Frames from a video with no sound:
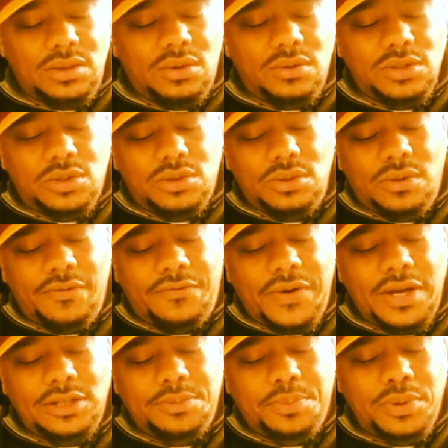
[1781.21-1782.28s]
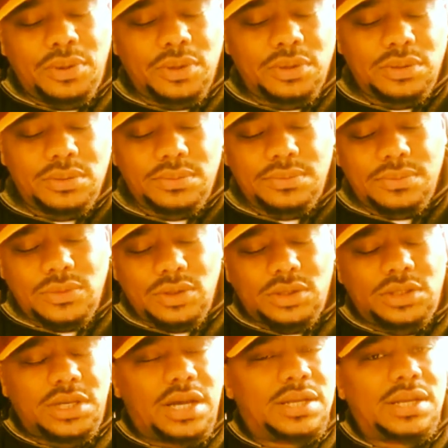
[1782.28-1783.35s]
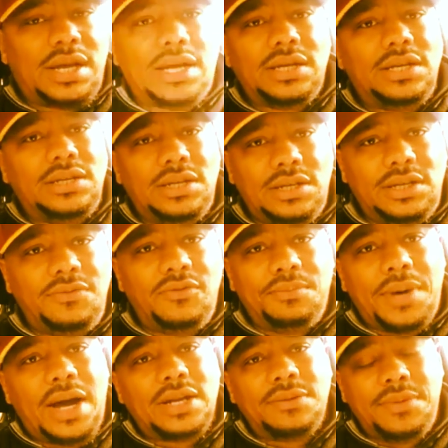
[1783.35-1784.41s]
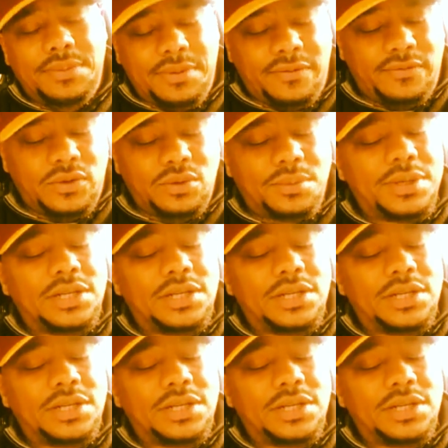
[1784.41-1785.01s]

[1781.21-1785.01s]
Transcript: on Facebook said that he reminded him of MF Doom,